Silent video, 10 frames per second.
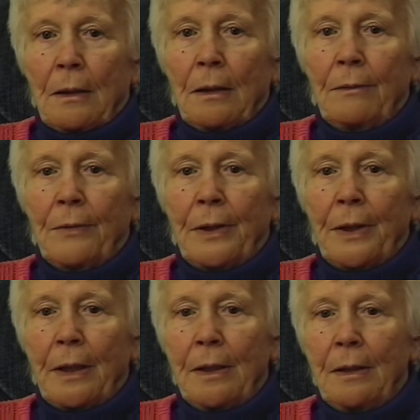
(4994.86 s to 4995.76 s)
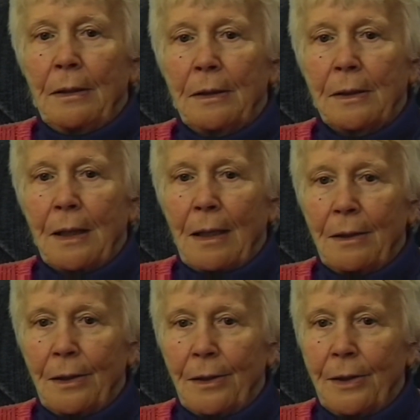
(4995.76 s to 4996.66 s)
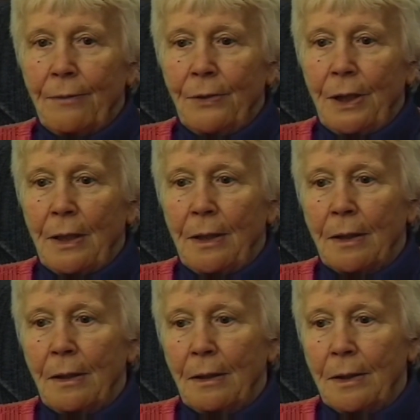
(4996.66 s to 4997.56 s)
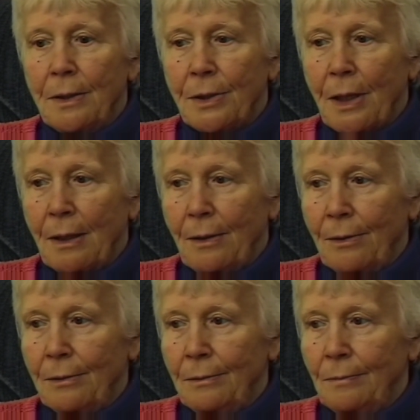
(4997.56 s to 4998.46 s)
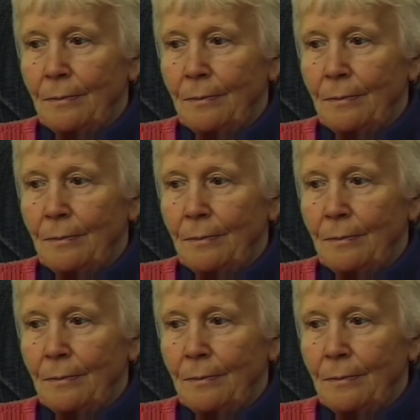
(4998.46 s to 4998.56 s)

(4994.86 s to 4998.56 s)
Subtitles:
And when they started liquidating this ghetto,